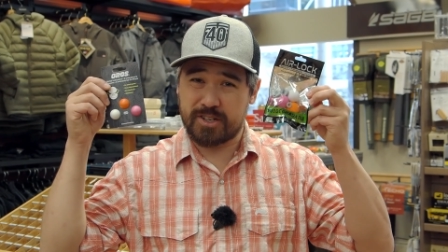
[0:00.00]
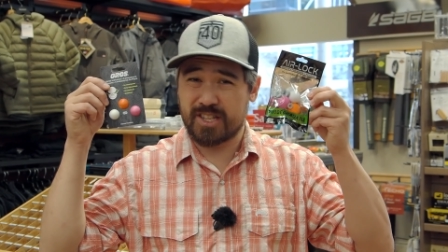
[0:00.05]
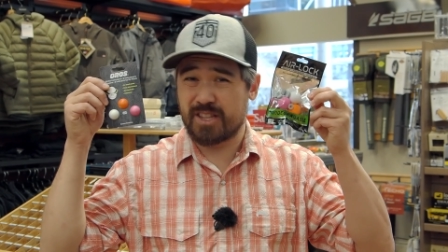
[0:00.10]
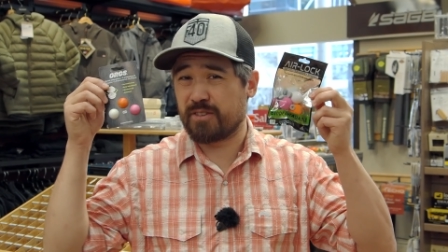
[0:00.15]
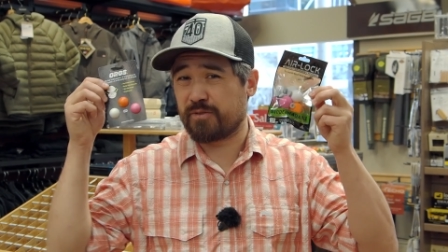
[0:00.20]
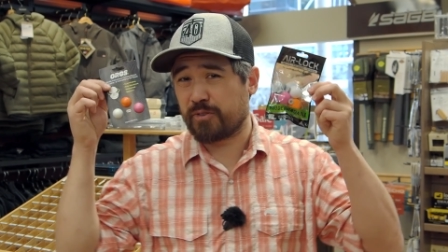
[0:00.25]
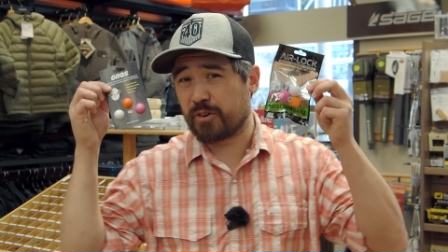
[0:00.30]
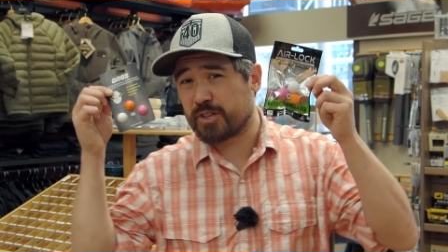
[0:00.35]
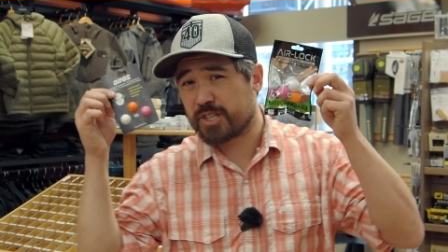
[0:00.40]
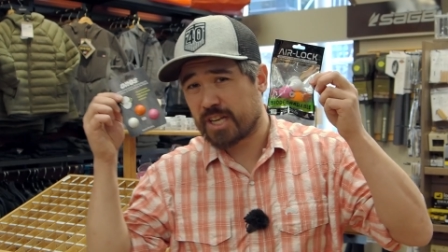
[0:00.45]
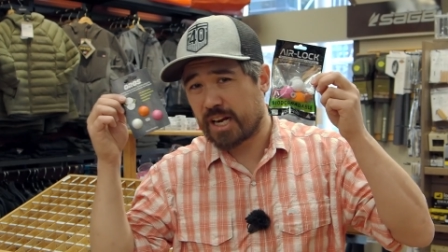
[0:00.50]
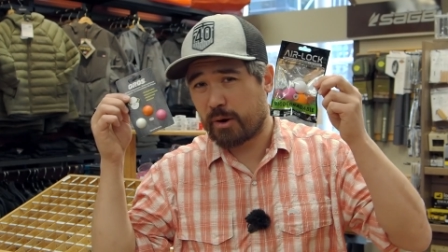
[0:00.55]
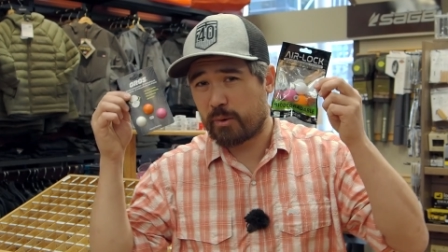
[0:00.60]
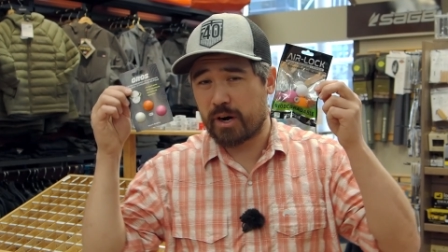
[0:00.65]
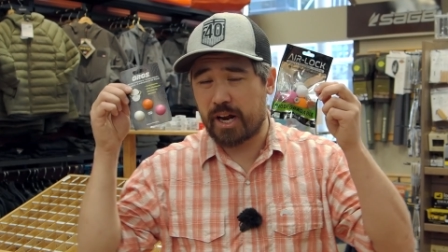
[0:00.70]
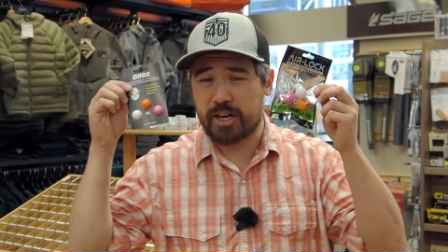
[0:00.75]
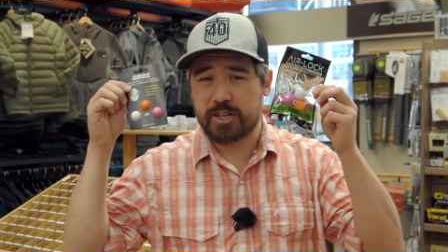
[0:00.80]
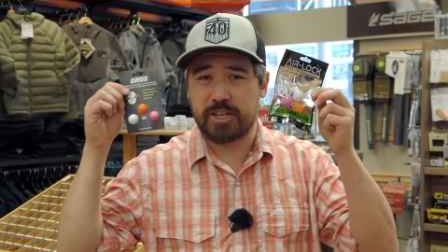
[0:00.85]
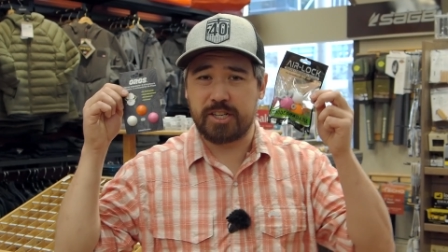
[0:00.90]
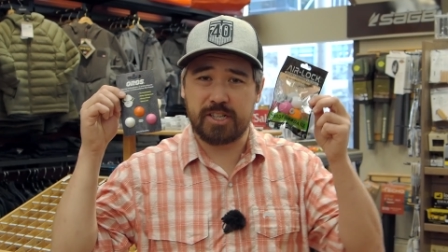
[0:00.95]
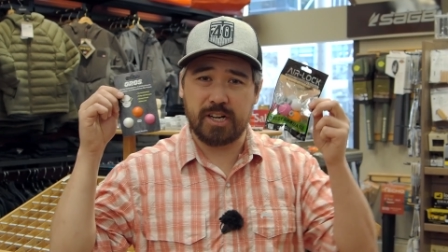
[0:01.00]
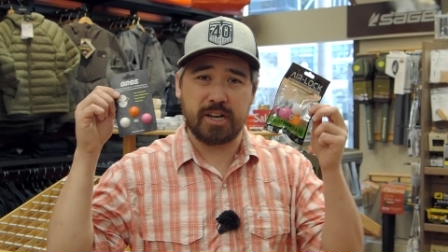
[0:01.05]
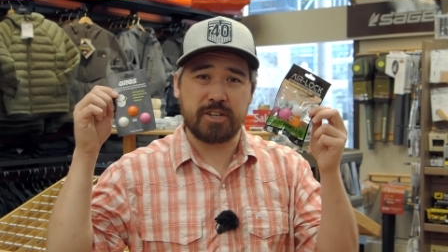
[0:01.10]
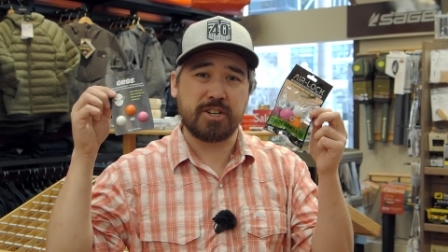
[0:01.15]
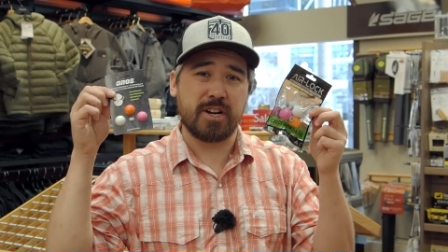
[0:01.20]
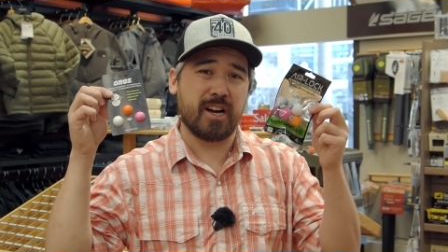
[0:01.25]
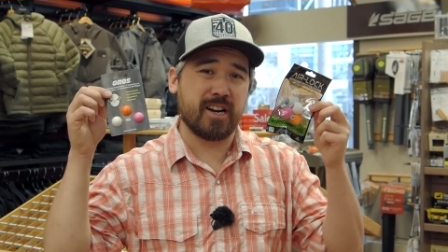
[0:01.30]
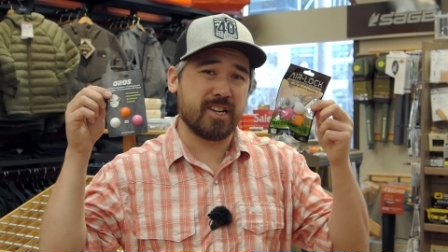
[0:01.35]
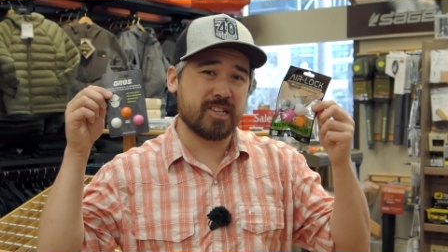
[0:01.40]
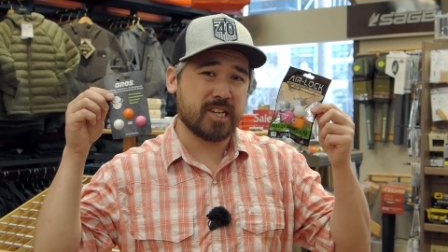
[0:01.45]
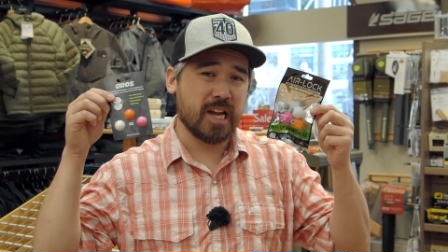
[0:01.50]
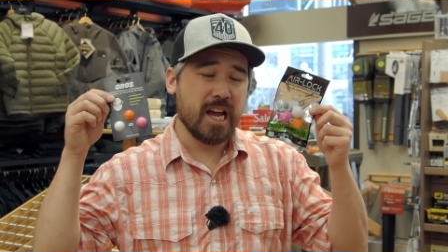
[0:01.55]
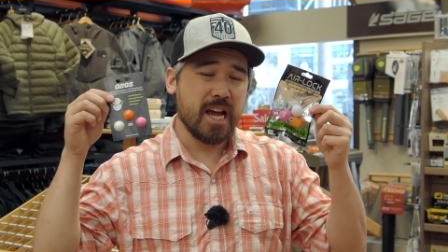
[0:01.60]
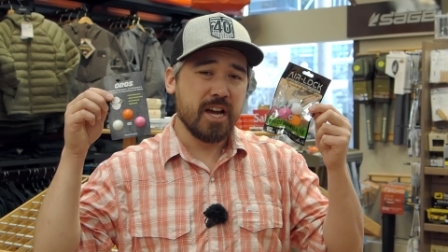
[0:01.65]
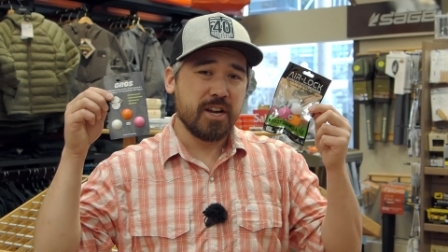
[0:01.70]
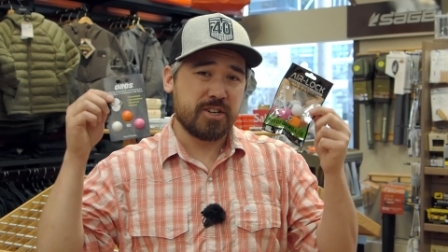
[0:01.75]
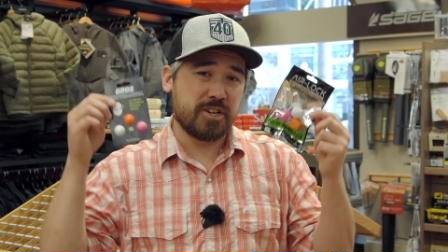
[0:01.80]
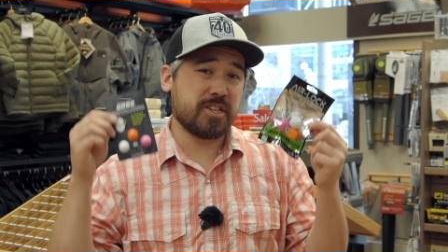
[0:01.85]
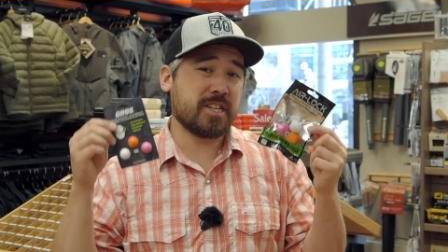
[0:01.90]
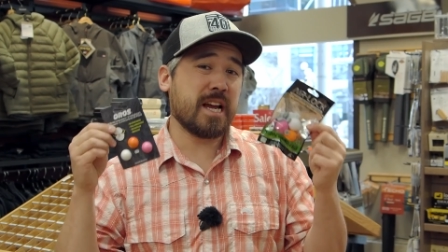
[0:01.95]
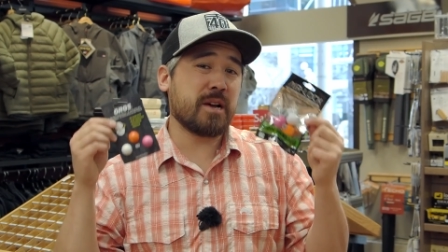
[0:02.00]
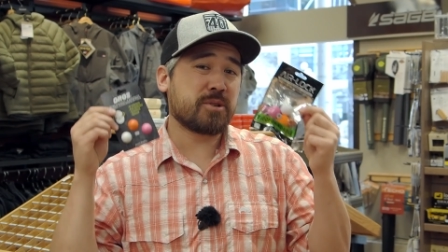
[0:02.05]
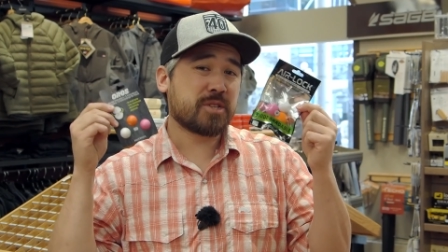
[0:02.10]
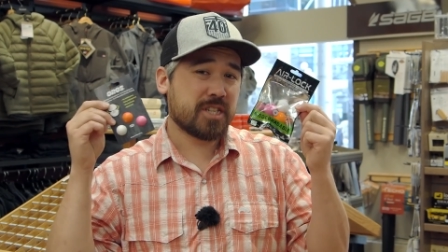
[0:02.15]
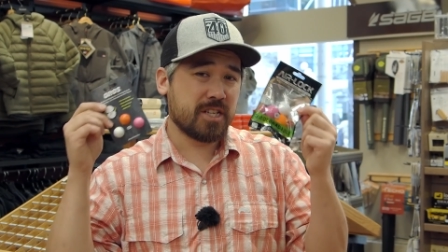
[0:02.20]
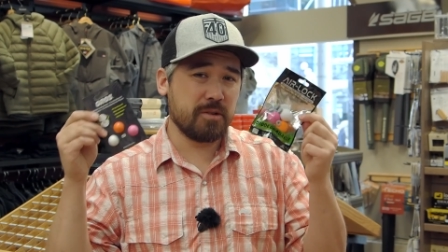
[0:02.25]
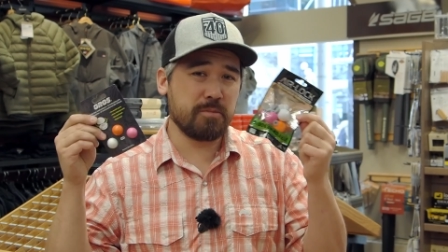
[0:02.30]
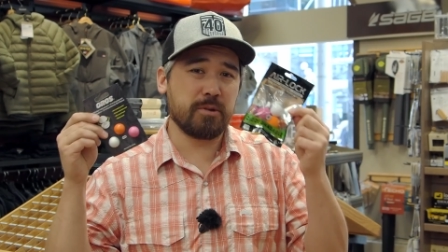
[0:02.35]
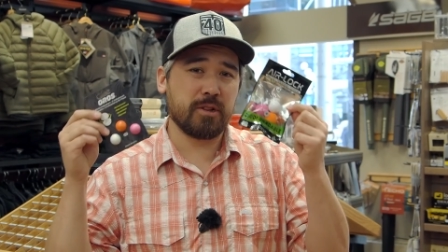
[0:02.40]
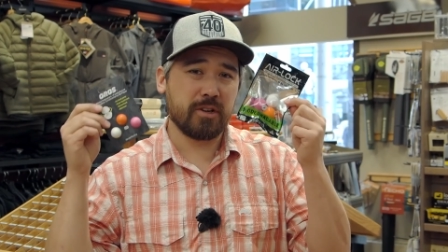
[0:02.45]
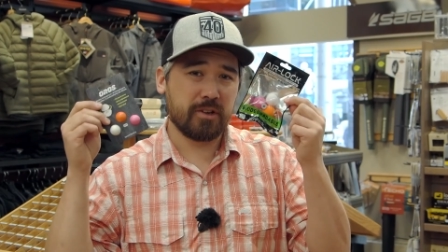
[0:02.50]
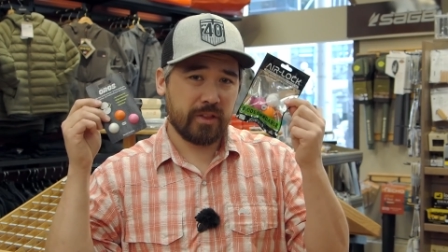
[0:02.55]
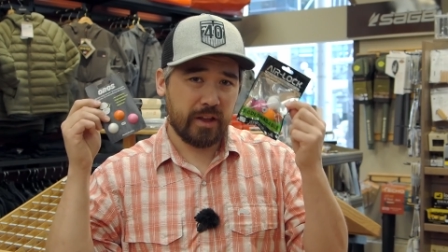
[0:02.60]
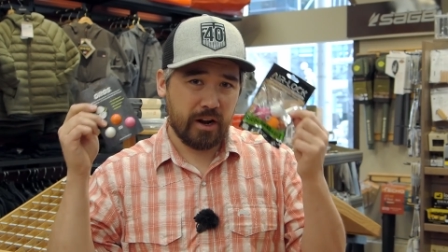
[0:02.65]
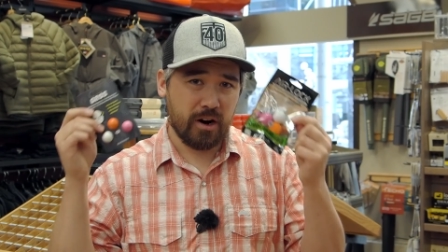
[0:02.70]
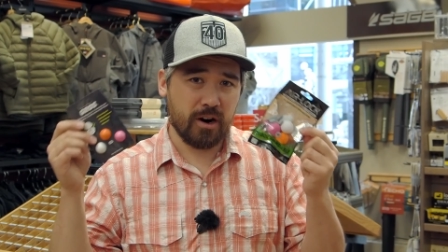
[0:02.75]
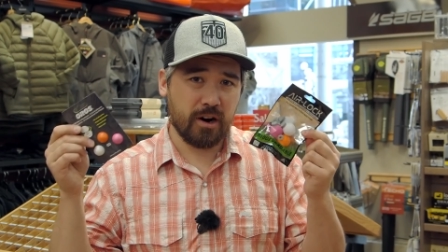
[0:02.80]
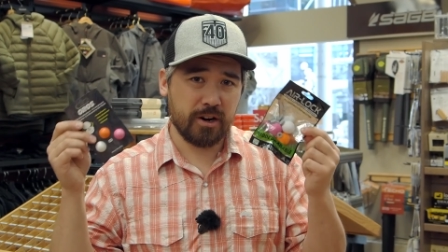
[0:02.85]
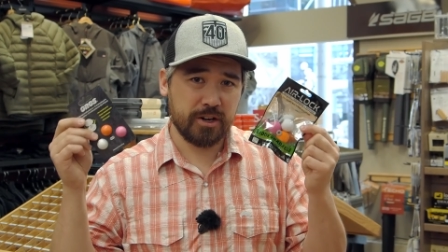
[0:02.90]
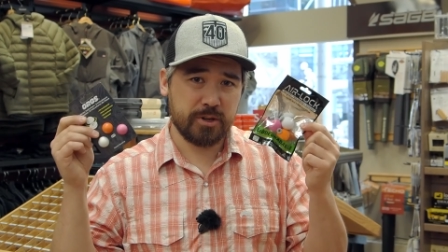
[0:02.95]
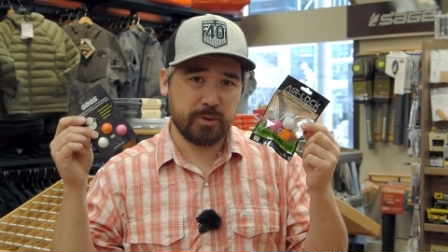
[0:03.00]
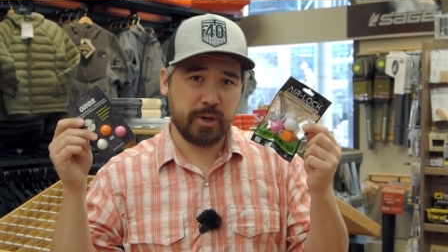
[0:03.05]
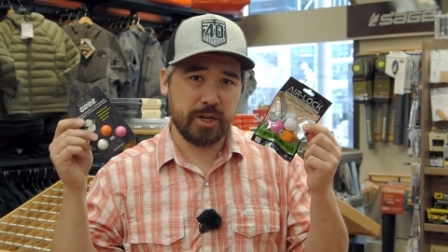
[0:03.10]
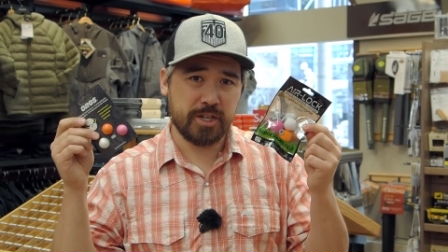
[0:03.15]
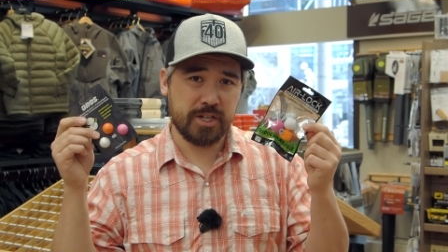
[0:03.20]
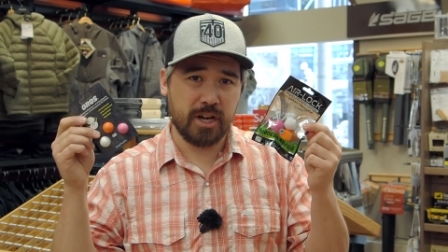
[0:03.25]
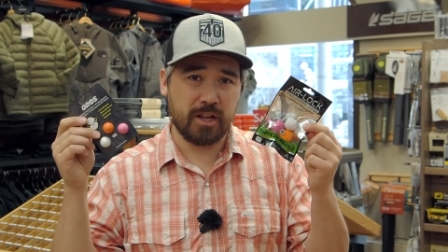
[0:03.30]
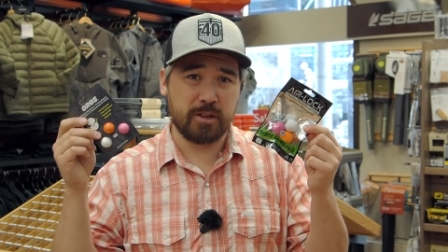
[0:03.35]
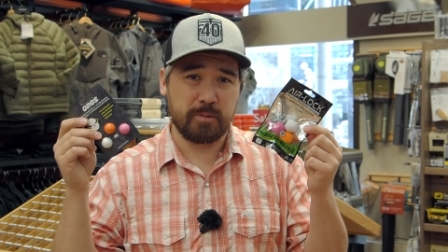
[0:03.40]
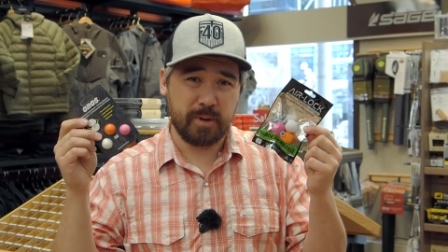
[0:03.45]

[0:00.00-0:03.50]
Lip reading: and the first thing I want to actually touch on is just how similar they are to each other,